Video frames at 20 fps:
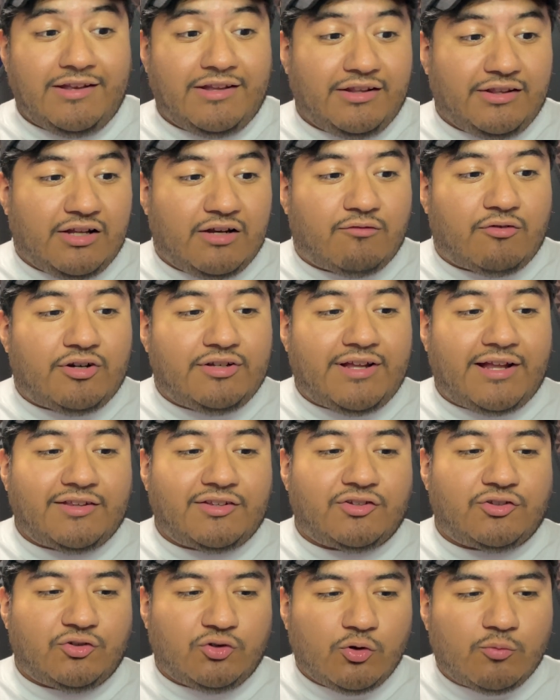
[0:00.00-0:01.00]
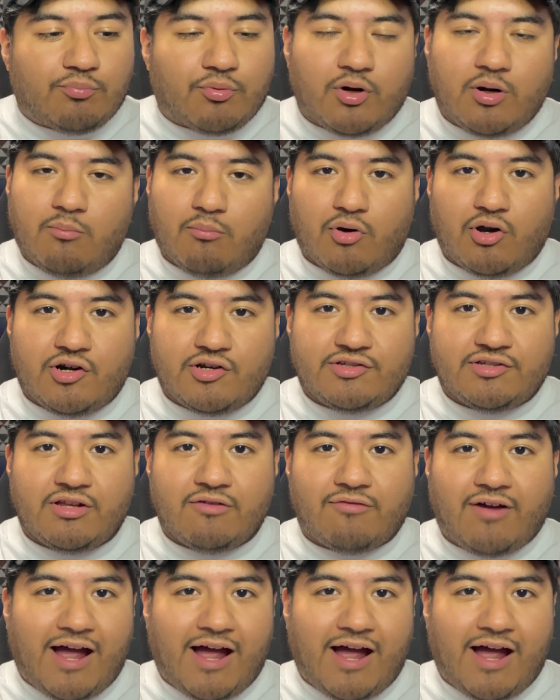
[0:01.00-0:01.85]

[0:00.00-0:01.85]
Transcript: deliver that super immersive,